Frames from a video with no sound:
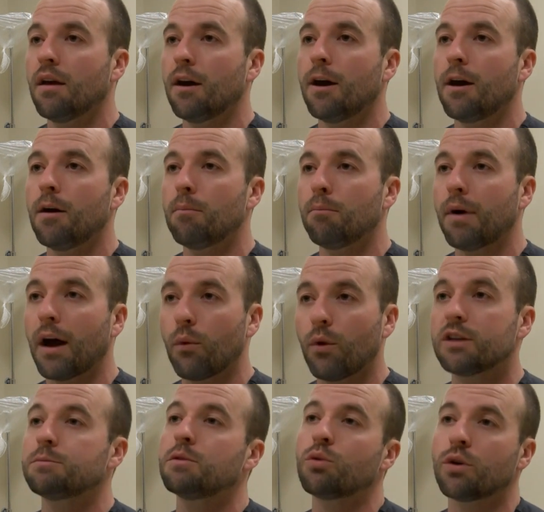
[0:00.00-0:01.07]
um, by
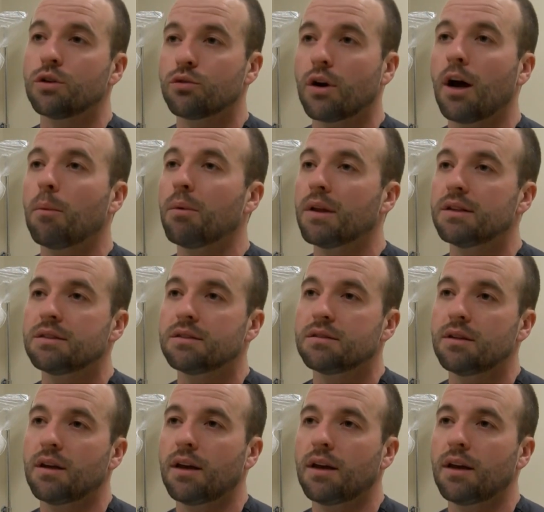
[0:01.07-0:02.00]
respiratory droplets.